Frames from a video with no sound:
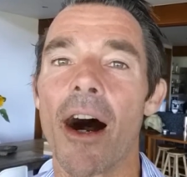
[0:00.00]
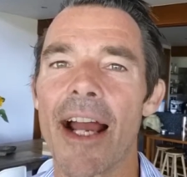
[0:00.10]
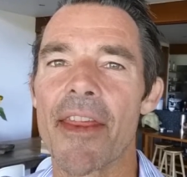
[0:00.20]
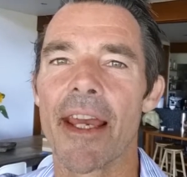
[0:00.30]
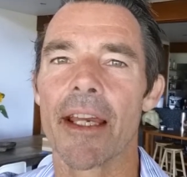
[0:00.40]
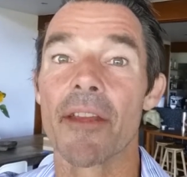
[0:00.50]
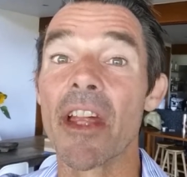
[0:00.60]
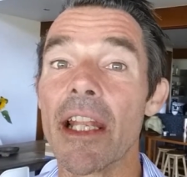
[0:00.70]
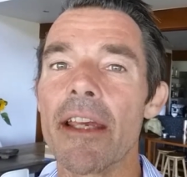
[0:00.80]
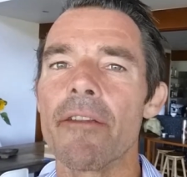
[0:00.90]
Hi there. In
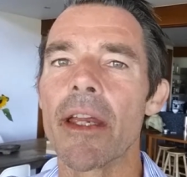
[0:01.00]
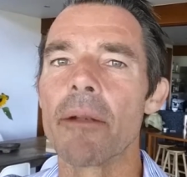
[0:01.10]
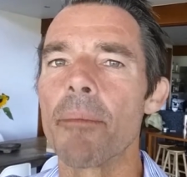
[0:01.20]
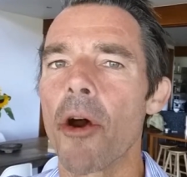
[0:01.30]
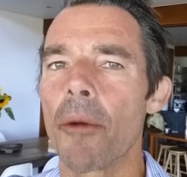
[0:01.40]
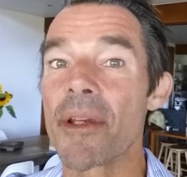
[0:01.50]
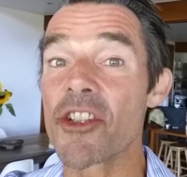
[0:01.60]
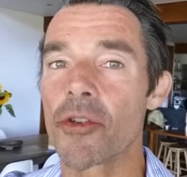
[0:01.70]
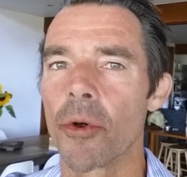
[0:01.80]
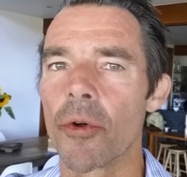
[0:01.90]
the Live in
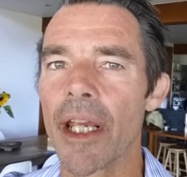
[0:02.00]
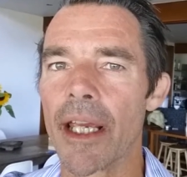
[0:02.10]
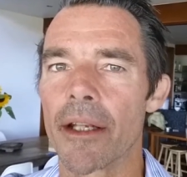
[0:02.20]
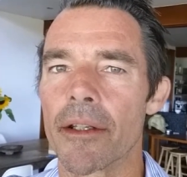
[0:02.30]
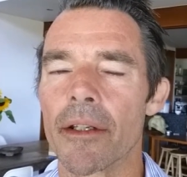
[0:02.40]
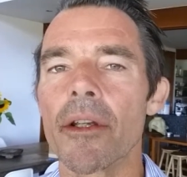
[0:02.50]
Purpose Toolkit,